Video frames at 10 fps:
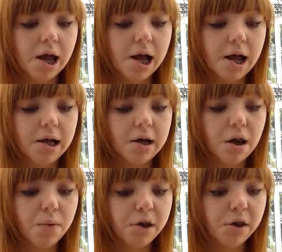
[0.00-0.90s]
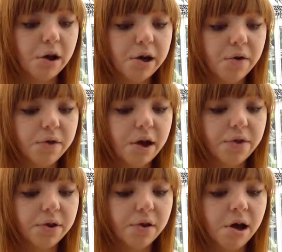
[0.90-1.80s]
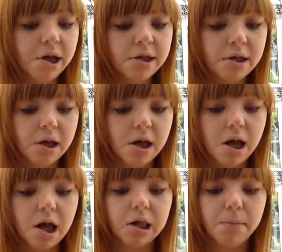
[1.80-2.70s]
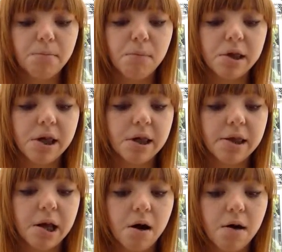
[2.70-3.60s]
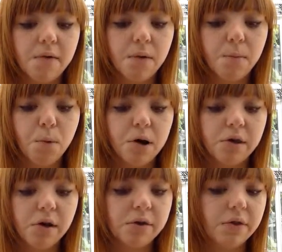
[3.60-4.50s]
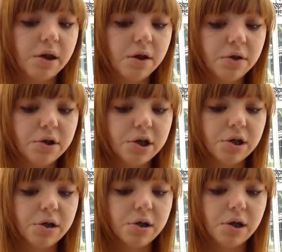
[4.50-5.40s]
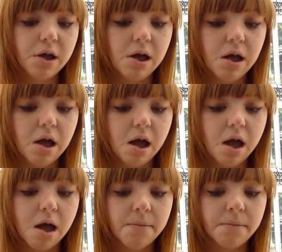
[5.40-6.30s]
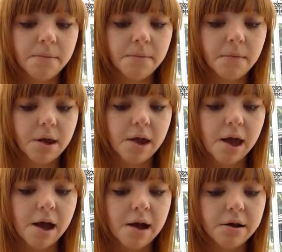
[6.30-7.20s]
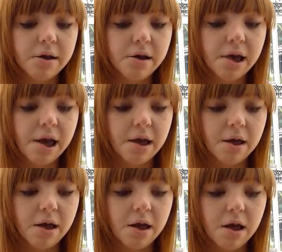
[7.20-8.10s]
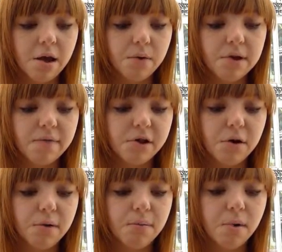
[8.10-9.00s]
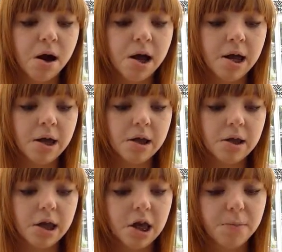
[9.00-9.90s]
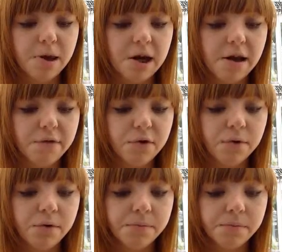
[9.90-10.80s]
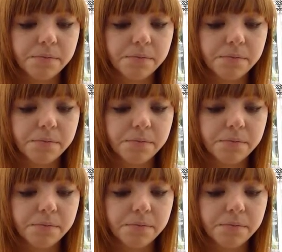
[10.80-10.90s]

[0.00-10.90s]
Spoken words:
and lowered slightly on the other side. Some of my teeth sit higher on one side than the other do. Yeah, and so yeah, it would then result in my teeth being level